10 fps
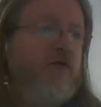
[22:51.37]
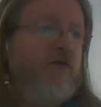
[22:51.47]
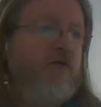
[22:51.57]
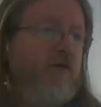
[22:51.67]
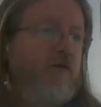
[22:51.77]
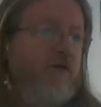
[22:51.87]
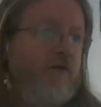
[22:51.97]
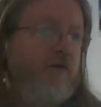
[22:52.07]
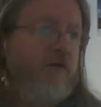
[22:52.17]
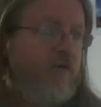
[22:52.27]
but
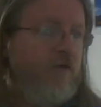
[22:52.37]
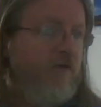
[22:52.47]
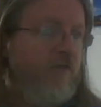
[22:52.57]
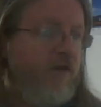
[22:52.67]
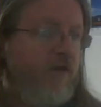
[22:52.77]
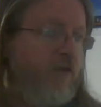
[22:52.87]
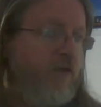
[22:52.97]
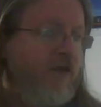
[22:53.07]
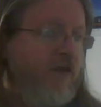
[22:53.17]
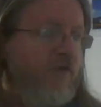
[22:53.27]
you've been
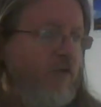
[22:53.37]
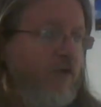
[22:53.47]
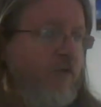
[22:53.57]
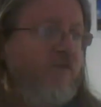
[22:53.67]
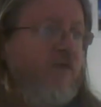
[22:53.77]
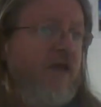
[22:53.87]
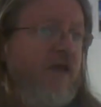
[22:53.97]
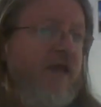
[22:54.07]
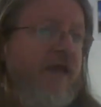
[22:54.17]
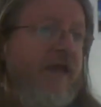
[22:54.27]
taught that before.
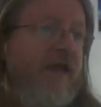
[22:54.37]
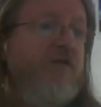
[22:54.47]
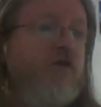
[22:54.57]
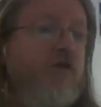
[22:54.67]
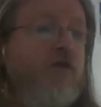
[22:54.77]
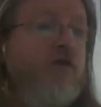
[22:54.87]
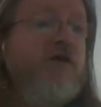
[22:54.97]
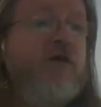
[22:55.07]
If you use a